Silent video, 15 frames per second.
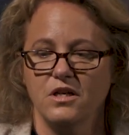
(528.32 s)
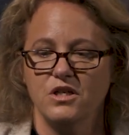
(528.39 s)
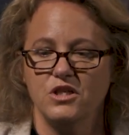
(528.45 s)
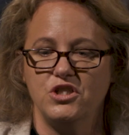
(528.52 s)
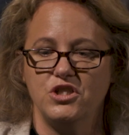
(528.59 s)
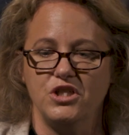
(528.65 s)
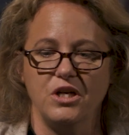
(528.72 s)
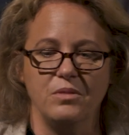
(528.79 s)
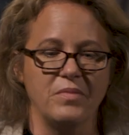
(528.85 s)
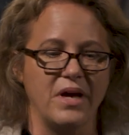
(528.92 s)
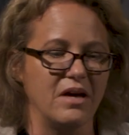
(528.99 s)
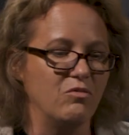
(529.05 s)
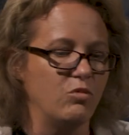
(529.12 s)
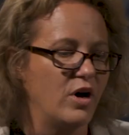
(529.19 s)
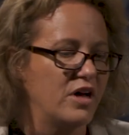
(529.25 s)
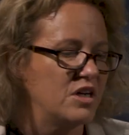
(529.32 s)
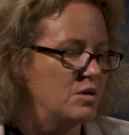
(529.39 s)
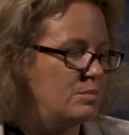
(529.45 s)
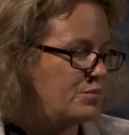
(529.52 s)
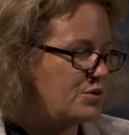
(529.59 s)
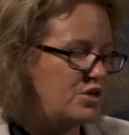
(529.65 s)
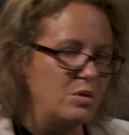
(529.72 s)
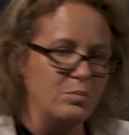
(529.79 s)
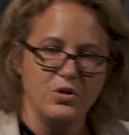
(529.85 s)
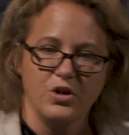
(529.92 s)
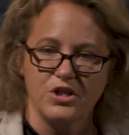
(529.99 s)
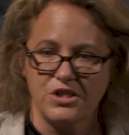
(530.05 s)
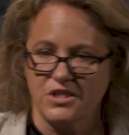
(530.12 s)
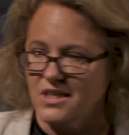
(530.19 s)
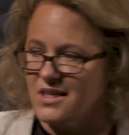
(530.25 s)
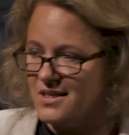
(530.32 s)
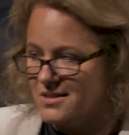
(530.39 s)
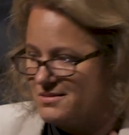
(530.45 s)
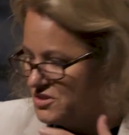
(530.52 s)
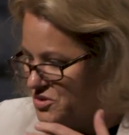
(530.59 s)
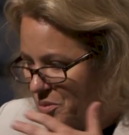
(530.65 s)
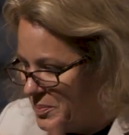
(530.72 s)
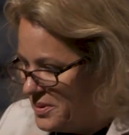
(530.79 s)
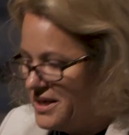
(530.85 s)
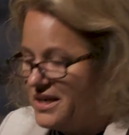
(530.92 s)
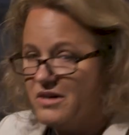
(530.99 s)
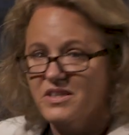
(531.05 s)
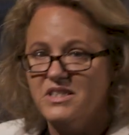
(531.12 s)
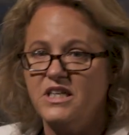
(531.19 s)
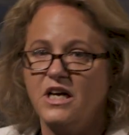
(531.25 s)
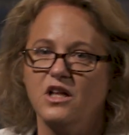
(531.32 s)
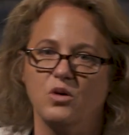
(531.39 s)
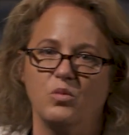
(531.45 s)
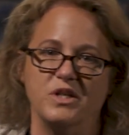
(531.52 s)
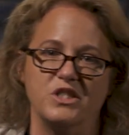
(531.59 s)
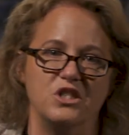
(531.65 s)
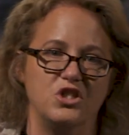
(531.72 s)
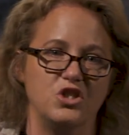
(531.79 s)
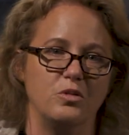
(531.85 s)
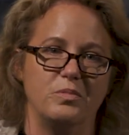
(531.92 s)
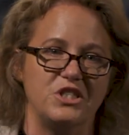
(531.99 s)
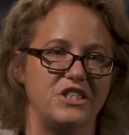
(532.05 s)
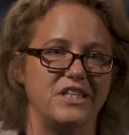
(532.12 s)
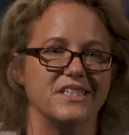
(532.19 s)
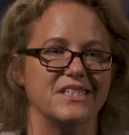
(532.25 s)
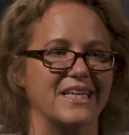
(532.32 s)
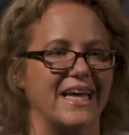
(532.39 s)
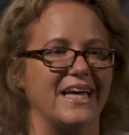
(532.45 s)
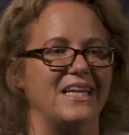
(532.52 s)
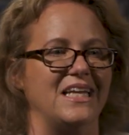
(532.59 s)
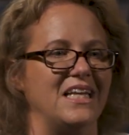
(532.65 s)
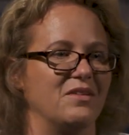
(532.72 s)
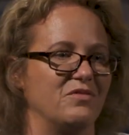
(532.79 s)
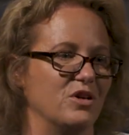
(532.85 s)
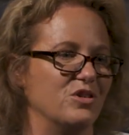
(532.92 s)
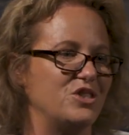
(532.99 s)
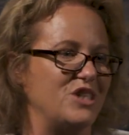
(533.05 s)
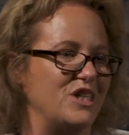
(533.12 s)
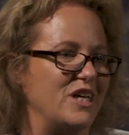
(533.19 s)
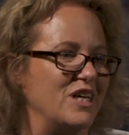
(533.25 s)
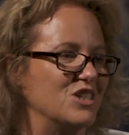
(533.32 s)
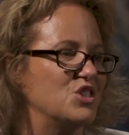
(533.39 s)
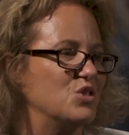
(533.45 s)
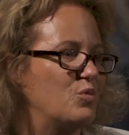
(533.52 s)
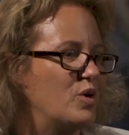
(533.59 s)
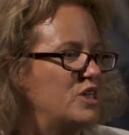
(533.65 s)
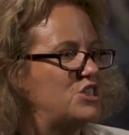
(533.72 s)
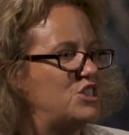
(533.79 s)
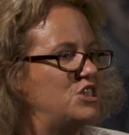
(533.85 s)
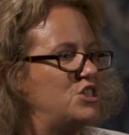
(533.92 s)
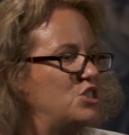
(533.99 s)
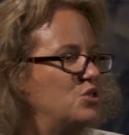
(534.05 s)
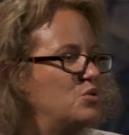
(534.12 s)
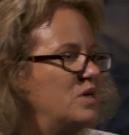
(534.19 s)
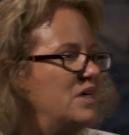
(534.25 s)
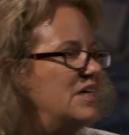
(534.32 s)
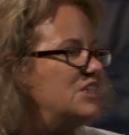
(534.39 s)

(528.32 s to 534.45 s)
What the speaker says: She may have wanted a burning bush to appear and tell her what to do, but she doesn't get any of those things. So what does she do?